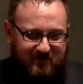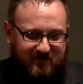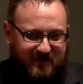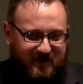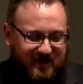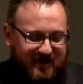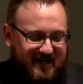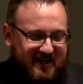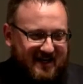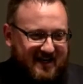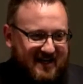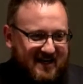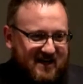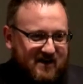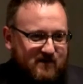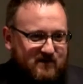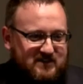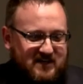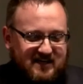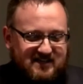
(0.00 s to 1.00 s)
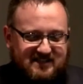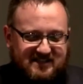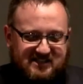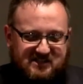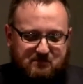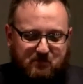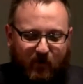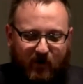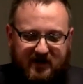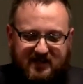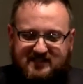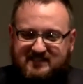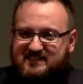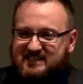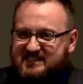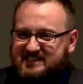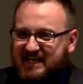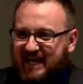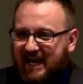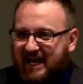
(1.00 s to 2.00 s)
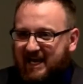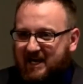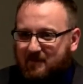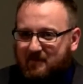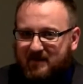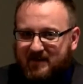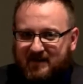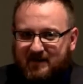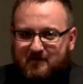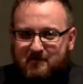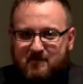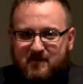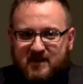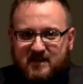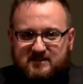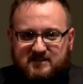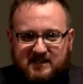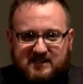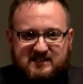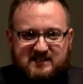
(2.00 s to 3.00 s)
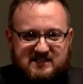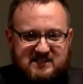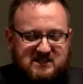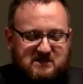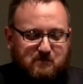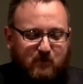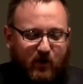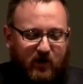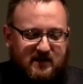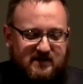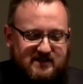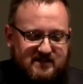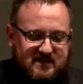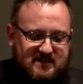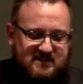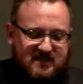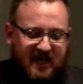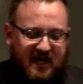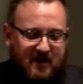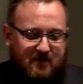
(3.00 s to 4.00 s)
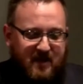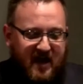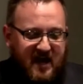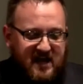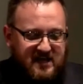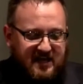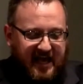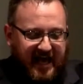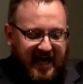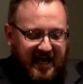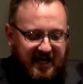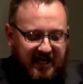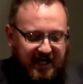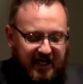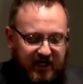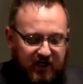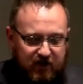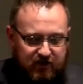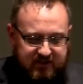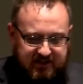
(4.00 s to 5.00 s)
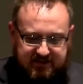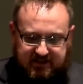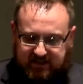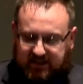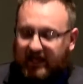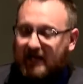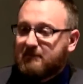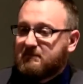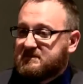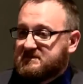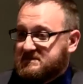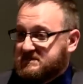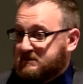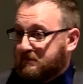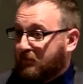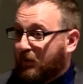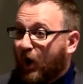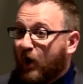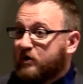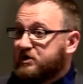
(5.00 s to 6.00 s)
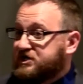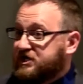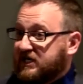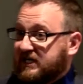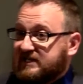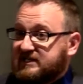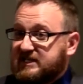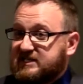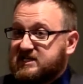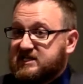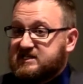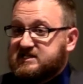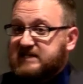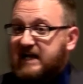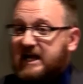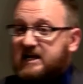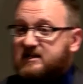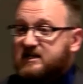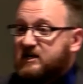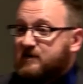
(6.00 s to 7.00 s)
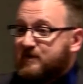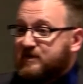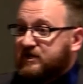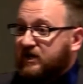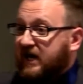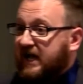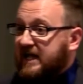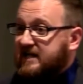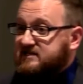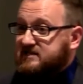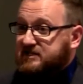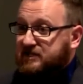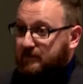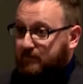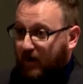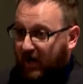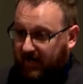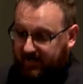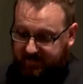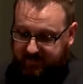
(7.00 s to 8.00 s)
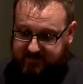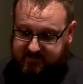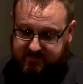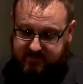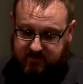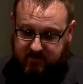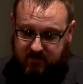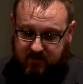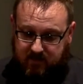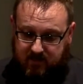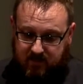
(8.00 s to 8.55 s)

over. Jesus' point's the same. Jesus' point's the same. You can't hear that the kingdom is approaching and then just stand there with your hands in your pockets.